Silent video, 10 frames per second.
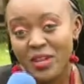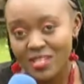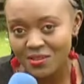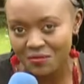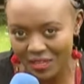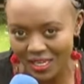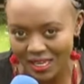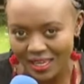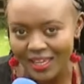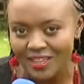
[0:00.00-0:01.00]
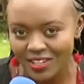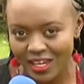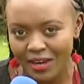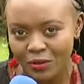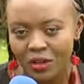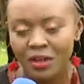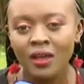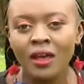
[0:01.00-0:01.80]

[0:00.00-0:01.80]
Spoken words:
breastfeeding in general.